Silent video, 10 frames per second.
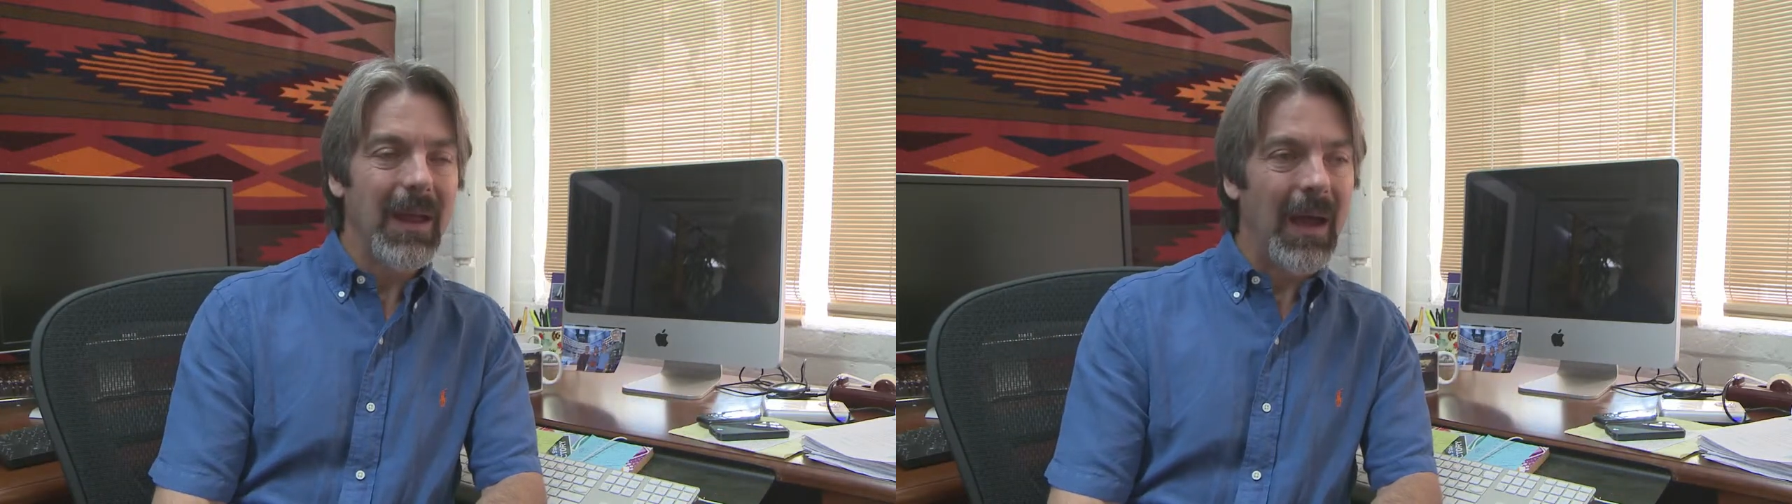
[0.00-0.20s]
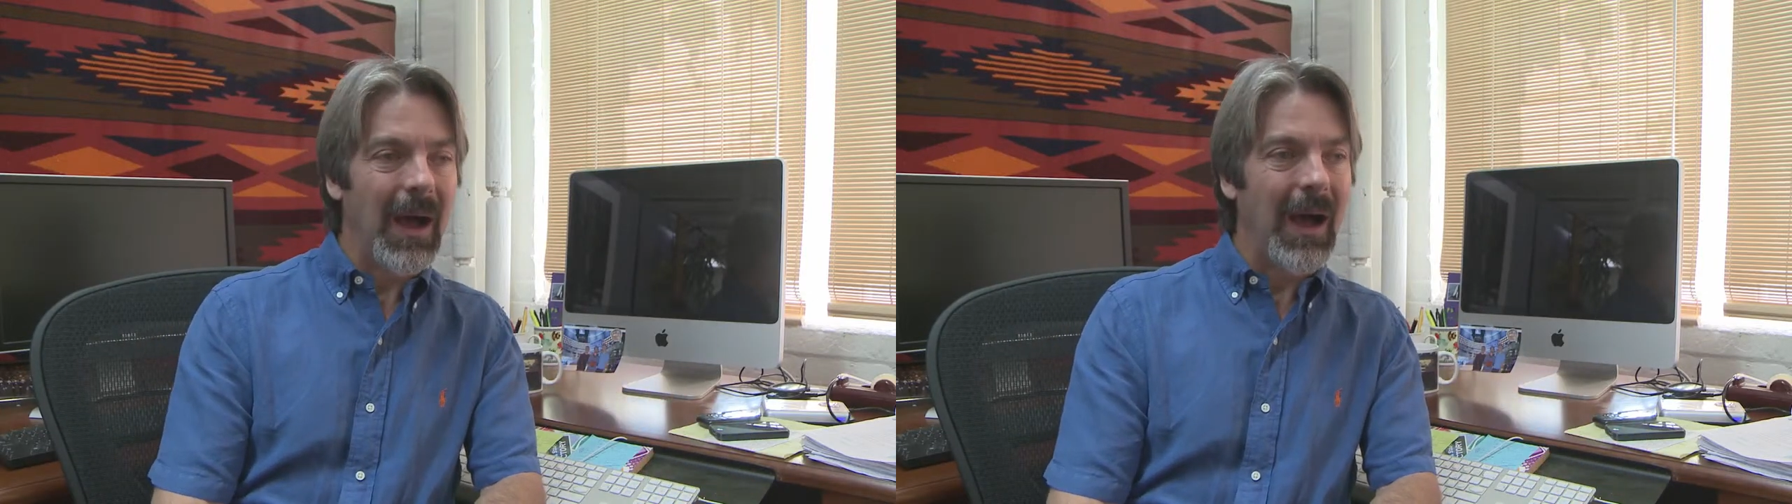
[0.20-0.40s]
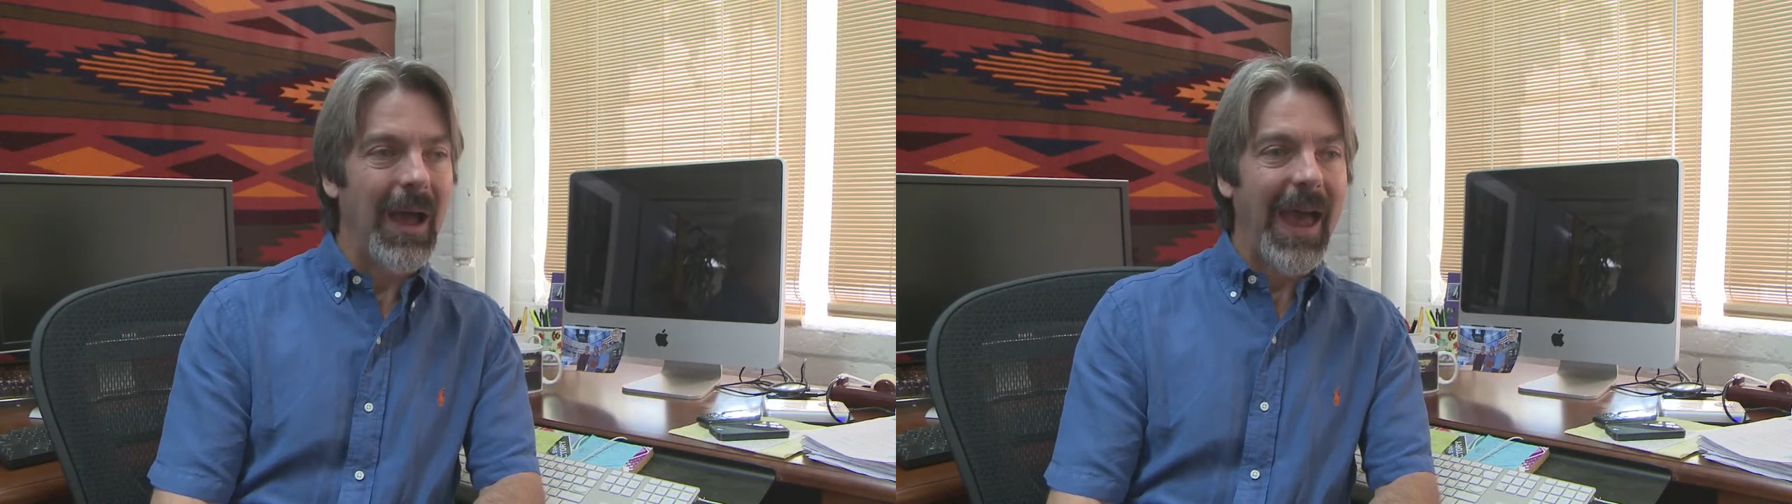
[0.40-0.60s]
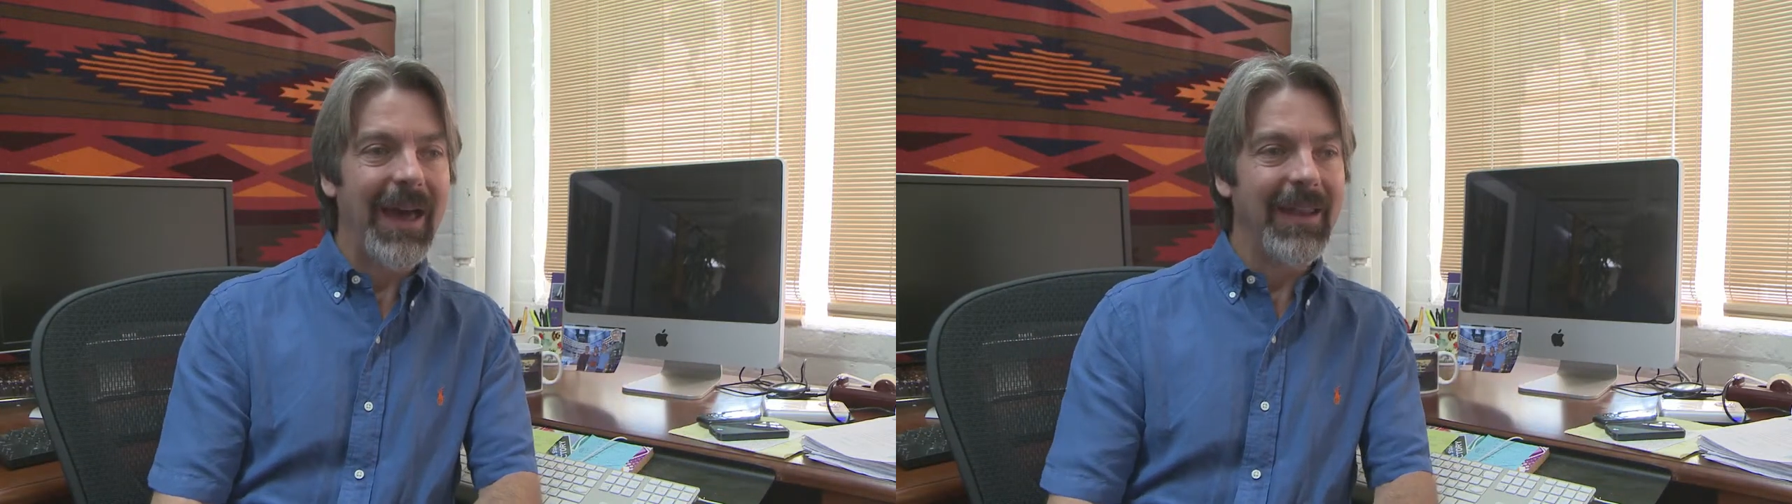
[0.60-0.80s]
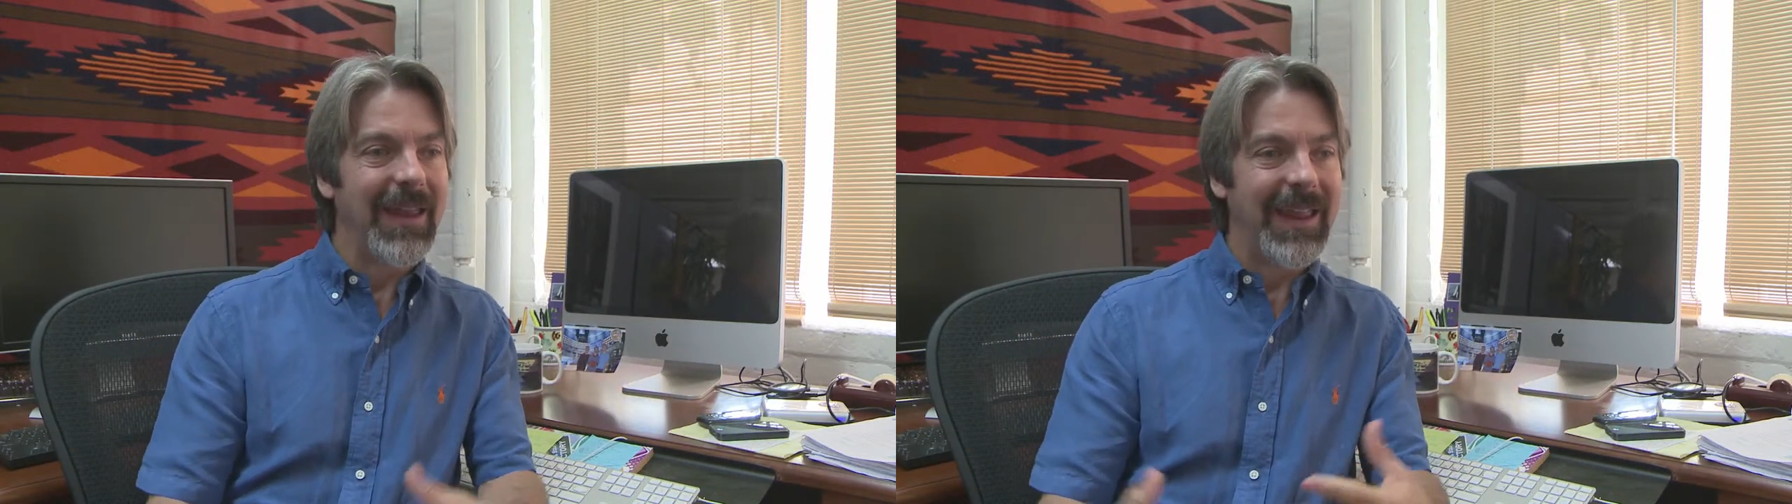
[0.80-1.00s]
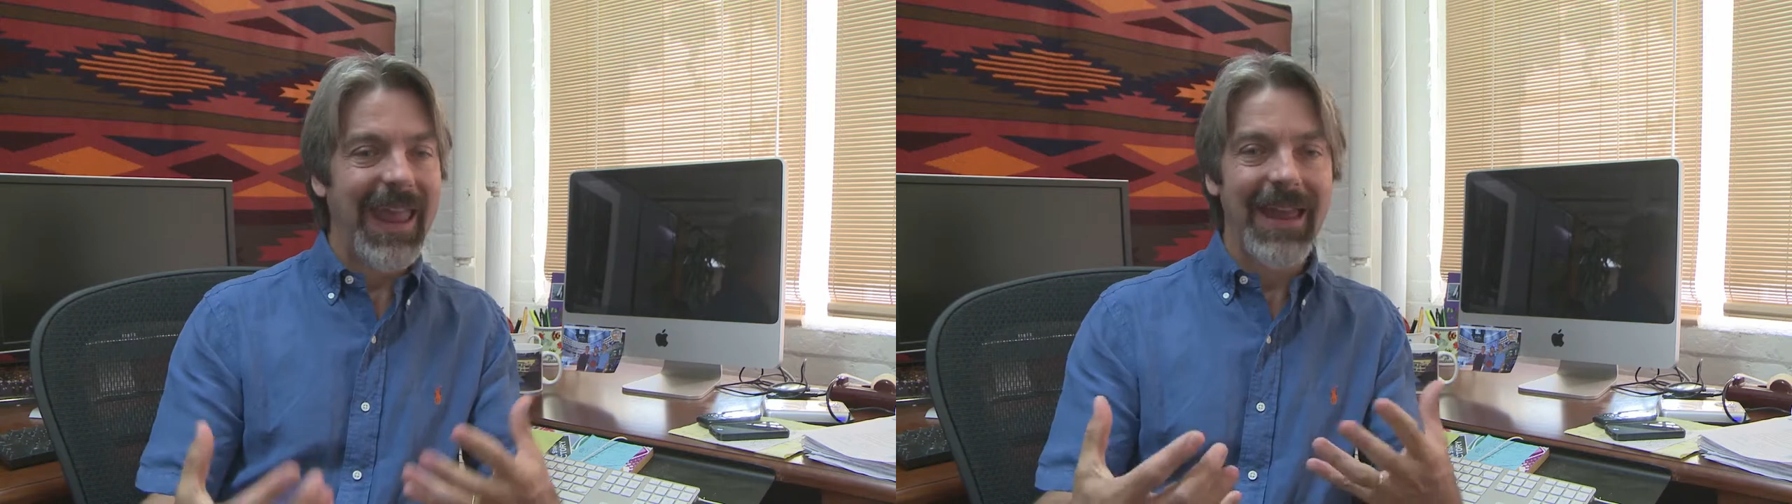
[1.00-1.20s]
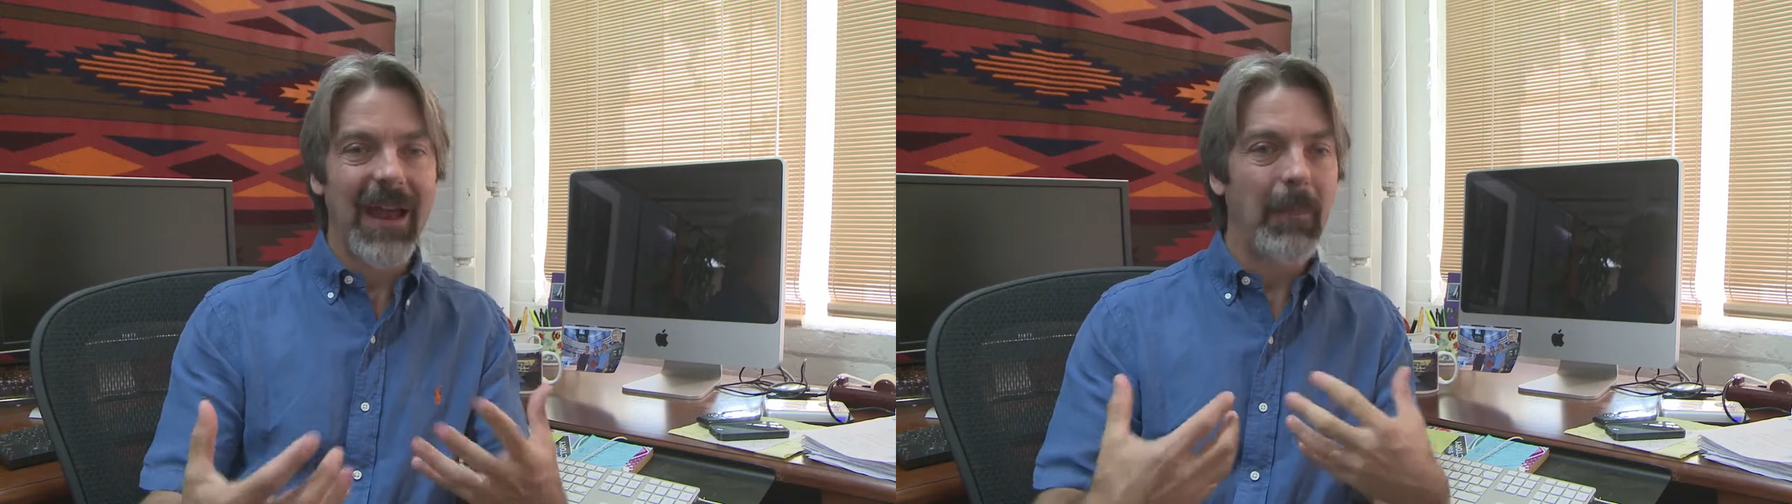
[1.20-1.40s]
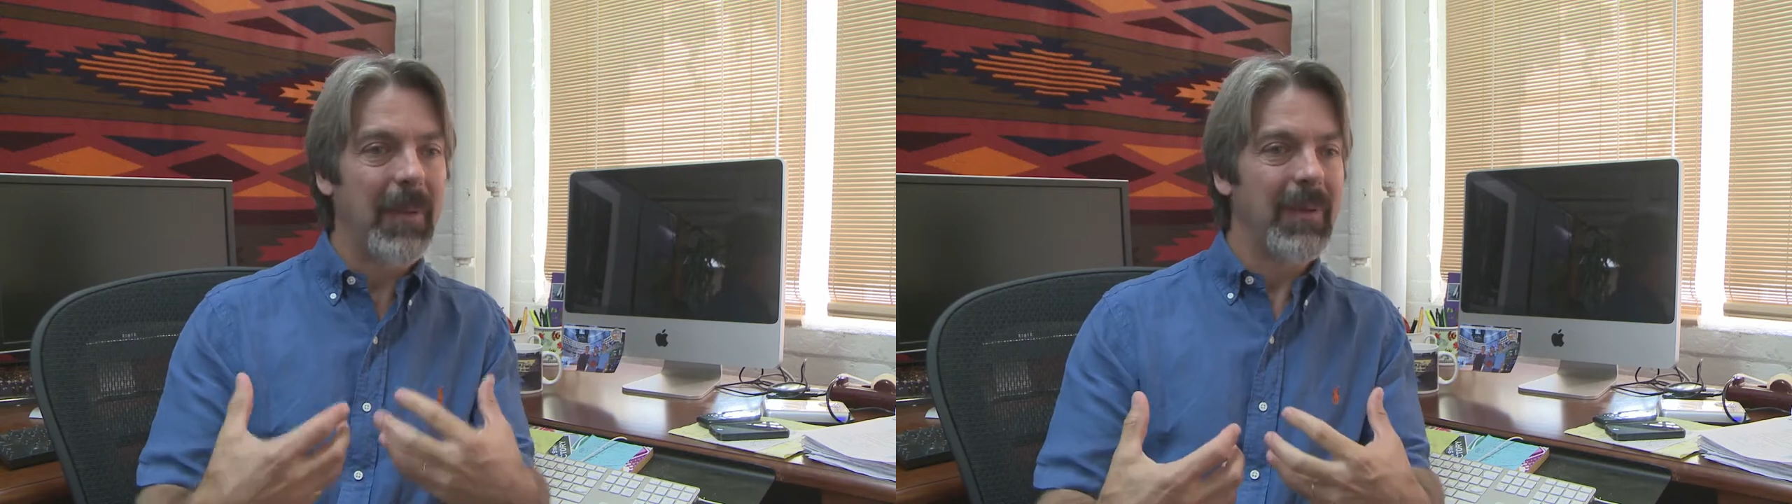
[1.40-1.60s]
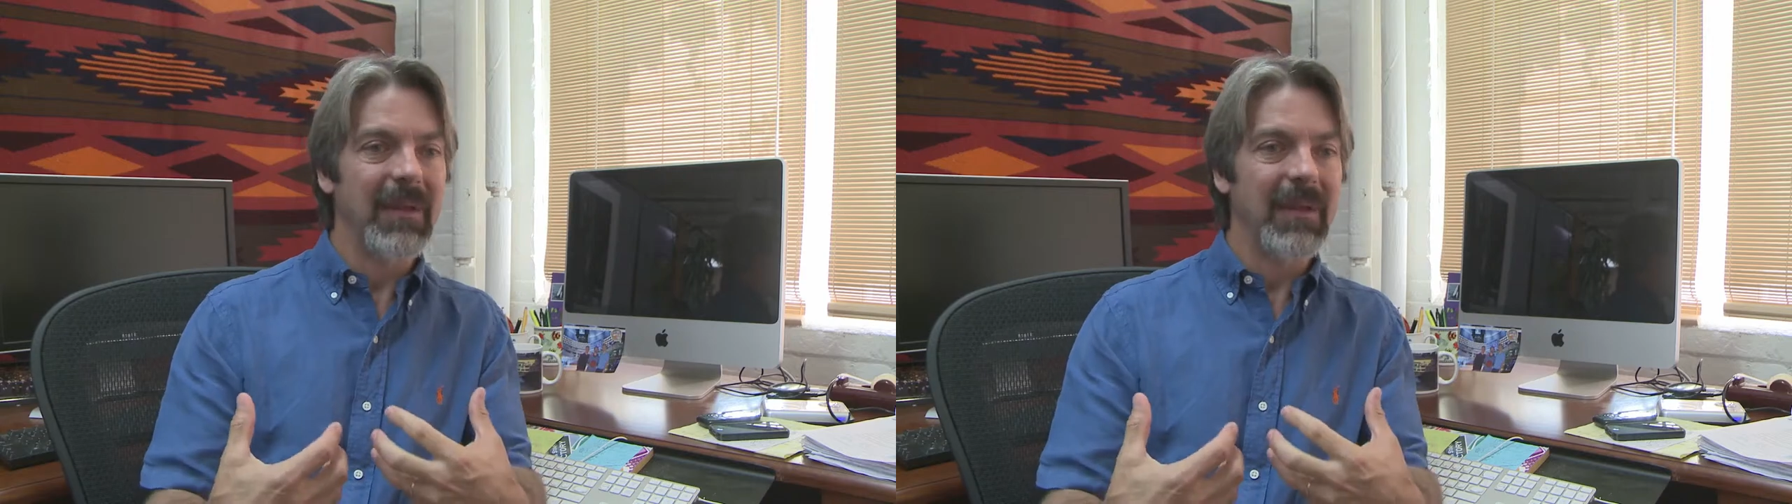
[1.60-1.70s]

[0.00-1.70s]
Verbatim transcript: Uh, and it can't help but be